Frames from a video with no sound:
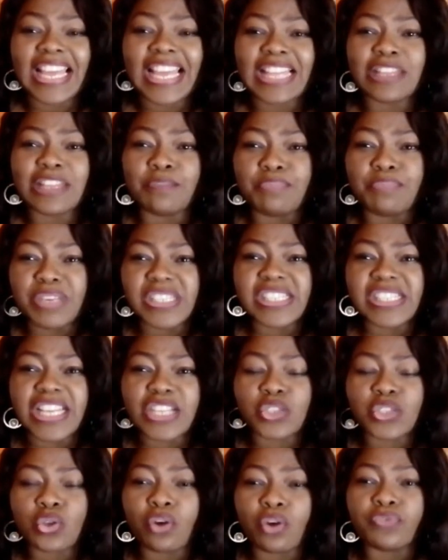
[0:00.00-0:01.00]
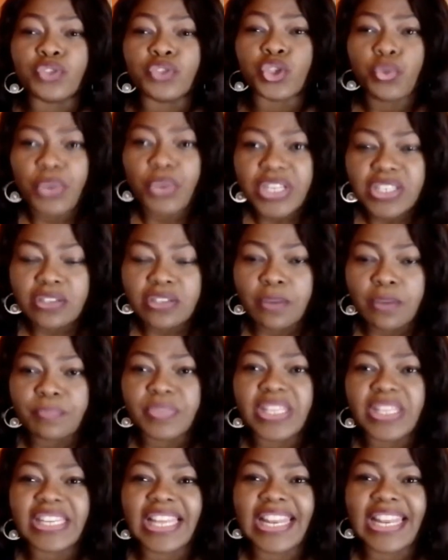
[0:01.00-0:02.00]
the business of doing
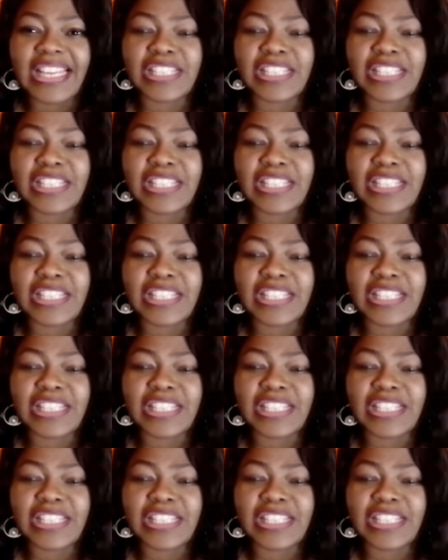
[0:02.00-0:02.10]
something and